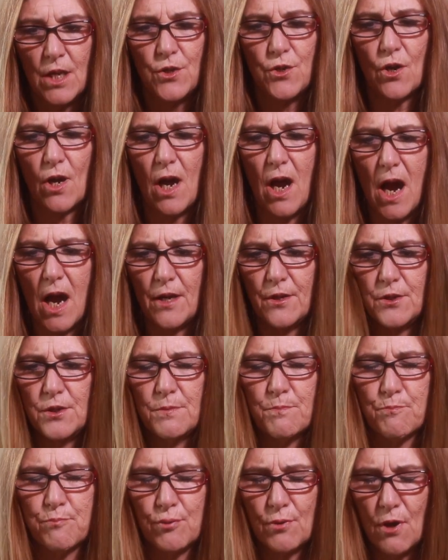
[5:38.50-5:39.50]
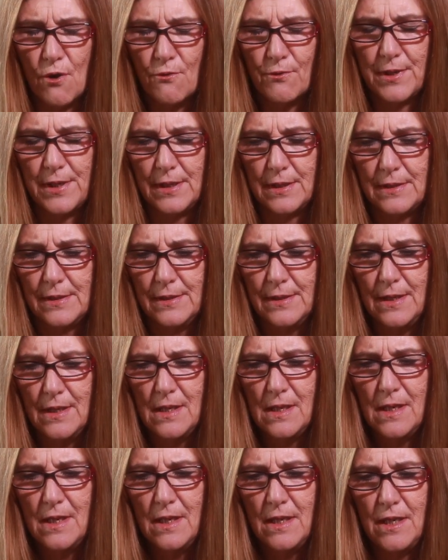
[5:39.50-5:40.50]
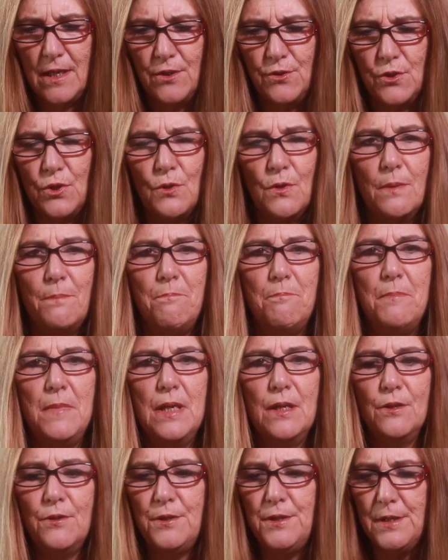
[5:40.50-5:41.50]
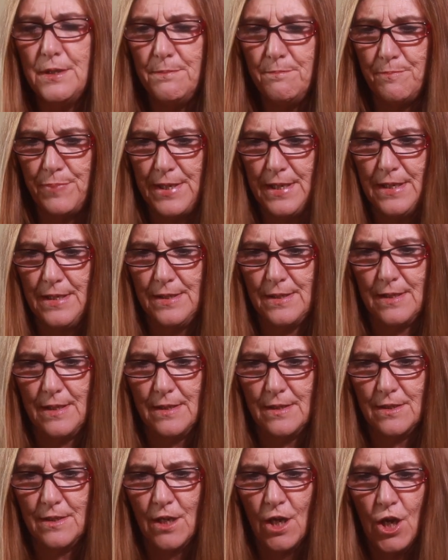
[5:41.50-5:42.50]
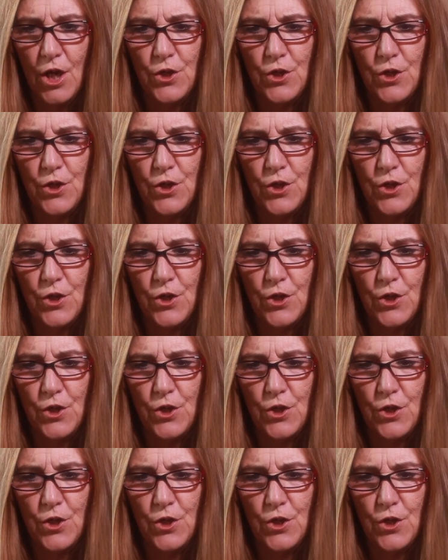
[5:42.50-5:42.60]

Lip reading: Your heart is broken into a million pieces.